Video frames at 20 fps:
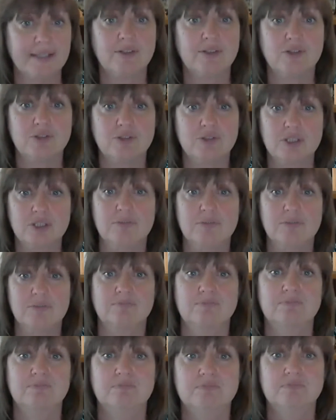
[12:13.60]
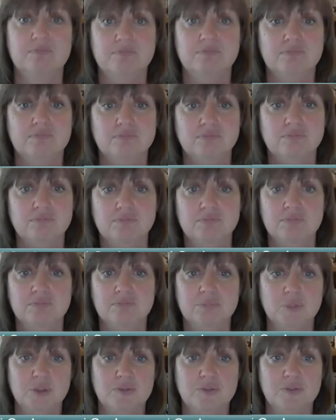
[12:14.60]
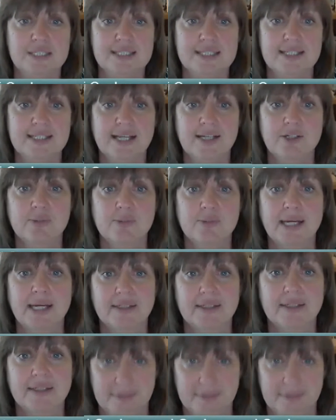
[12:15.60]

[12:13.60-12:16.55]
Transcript: you just move the slider back.